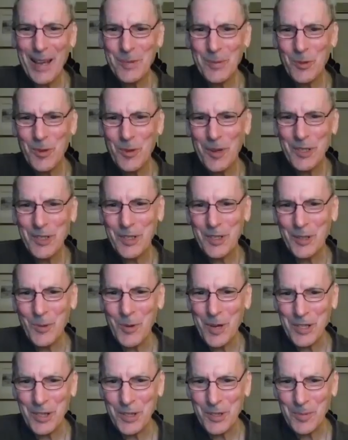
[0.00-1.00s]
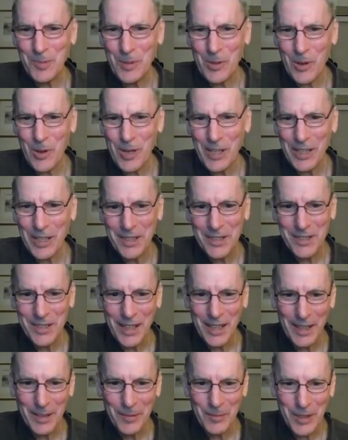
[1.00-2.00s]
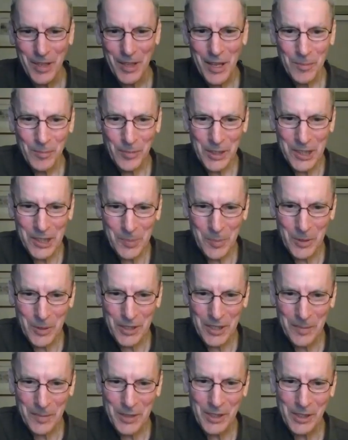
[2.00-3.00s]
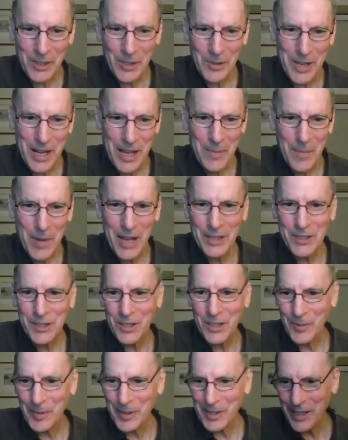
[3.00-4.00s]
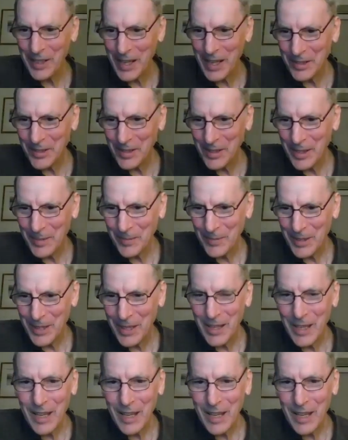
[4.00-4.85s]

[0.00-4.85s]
have some questions from the audience, and please put them in the Q&A box so we can get to them.